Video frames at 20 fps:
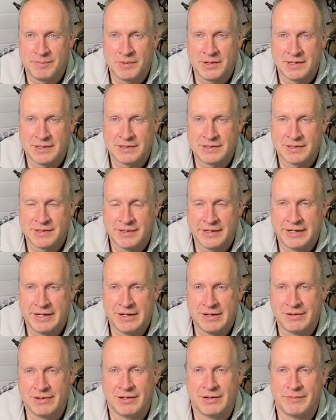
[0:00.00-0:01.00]
but it's going to get a
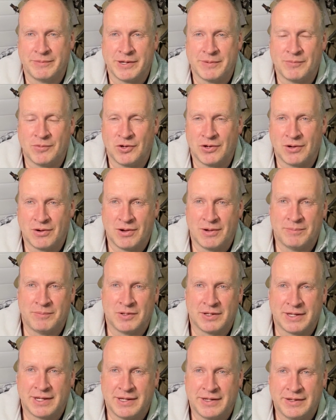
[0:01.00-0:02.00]
little bit more
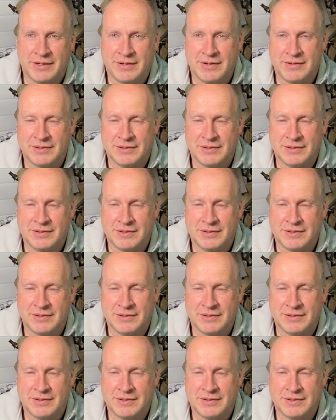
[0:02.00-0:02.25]
complicated